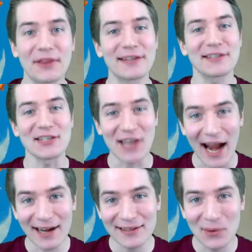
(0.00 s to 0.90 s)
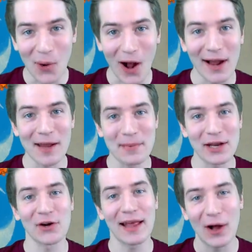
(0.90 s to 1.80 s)
that's exactly why I am
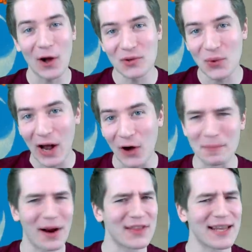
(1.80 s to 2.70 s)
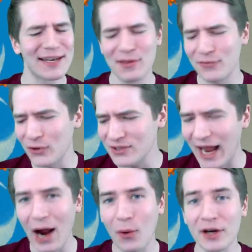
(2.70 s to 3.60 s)
here to help you out, and by the end of the first
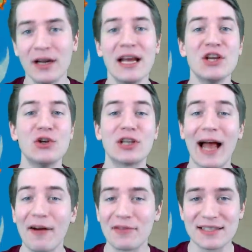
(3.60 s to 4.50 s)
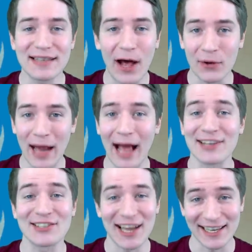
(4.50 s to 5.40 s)
hour, you should have this down
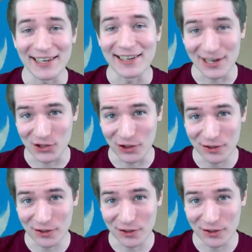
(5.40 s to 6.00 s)
as second nature.